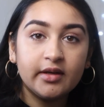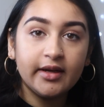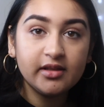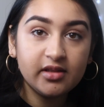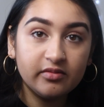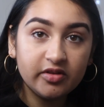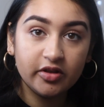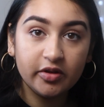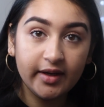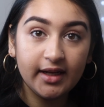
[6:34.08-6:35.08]
Next, I'm just
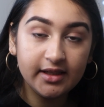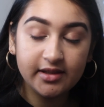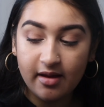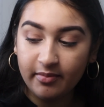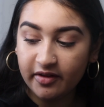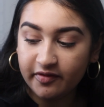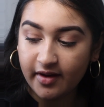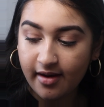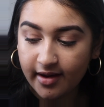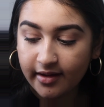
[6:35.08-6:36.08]
going to quickly set my
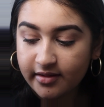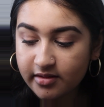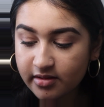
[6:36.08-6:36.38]
face